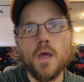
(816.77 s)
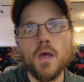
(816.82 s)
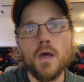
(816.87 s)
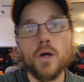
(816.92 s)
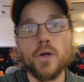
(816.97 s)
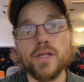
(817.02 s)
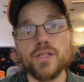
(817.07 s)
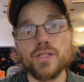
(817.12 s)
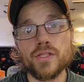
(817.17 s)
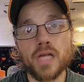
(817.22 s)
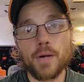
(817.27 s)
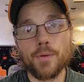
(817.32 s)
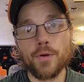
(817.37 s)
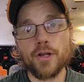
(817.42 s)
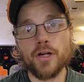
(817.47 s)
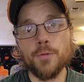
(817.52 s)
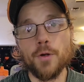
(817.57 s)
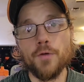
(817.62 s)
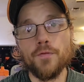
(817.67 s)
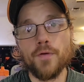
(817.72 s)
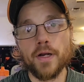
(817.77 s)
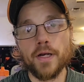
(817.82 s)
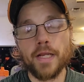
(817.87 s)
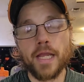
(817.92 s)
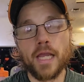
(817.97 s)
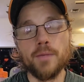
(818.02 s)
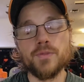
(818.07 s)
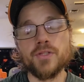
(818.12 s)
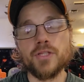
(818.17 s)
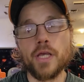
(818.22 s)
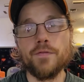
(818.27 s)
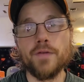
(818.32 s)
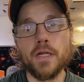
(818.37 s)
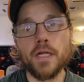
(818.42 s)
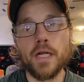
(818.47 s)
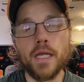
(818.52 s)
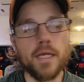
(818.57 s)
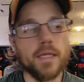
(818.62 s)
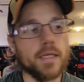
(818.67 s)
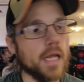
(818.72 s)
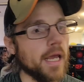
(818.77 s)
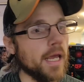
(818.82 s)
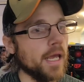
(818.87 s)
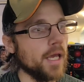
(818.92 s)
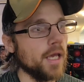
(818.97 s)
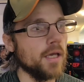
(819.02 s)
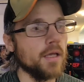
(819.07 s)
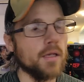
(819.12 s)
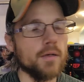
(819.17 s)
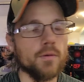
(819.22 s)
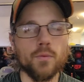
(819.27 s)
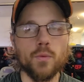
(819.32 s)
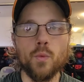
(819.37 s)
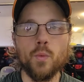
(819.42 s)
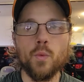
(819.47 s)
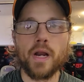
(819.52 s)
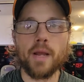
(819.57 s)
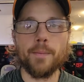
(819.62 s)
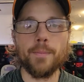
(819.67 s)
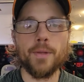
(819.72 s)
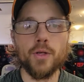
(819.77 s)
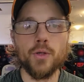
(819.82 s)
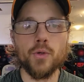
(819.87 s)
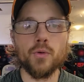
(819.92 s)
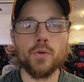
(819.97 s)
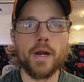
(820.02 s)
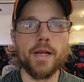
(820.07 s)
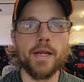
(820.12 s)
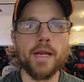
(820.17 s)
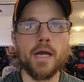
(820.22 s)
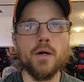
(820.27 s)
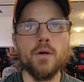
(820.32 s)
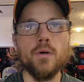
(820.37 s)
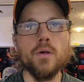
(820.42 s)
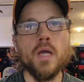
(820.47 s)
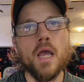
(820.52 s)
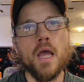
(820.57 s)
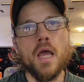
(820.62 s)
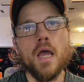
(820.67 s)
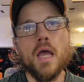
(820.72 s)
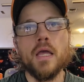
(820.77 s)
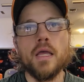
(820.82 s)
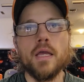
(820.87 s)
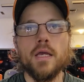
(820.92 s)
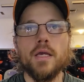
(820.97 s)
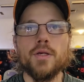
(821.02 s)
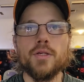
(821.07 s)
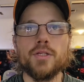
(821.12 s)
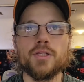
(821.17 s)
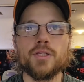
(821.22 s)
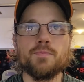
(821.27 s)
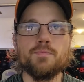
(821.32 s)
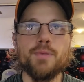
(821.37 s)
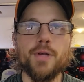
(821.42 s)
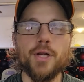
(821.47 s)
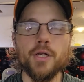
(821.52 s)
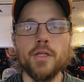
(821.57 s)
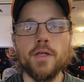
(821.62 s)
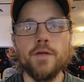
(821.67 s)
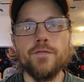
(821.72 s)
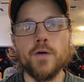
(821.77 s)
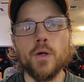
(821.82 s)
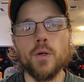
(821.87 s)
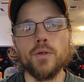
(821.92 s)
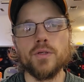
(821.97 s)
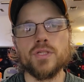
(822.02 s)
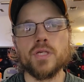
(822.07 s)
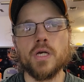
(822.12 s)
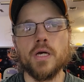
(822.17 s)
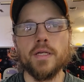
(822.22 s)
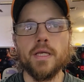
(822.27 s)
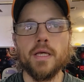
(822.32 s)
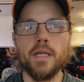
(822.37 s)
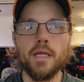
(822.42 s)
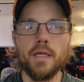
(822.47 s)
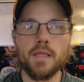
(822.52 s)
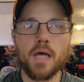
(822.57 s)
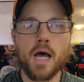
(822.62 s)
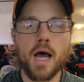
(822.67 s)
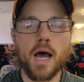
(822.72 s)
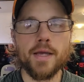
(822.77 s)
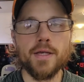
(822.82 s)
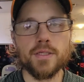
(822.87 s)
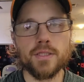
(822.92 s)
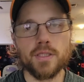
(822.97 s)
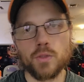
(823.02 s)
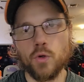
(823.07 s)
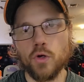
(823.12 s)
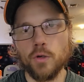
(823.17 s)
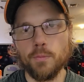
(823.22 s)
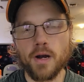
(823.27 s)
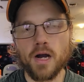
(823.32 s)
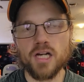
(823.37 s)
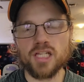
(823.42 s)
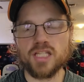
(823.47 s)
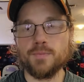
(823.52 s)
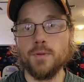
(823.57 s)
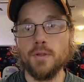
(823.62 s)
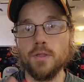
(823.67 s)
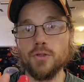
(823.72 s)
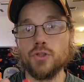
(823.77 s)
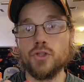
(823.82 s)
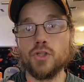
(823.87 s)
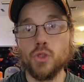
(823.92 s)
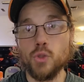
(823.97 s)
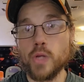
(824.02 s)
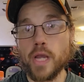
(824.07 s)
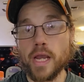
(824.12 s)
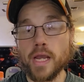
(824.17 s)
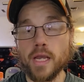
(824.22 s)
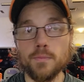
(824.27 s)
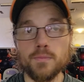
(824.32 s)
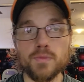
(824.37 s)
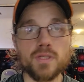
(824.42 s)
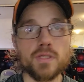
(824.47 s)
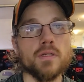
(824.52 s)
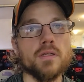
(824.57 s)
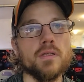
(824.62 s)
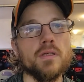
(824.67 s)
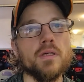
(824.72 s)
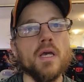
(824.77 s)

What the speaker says: Okay, so now we're going to move on to game 7 and 8, and what I'm going to do right now is purely focus on getting the highest score possible in two games.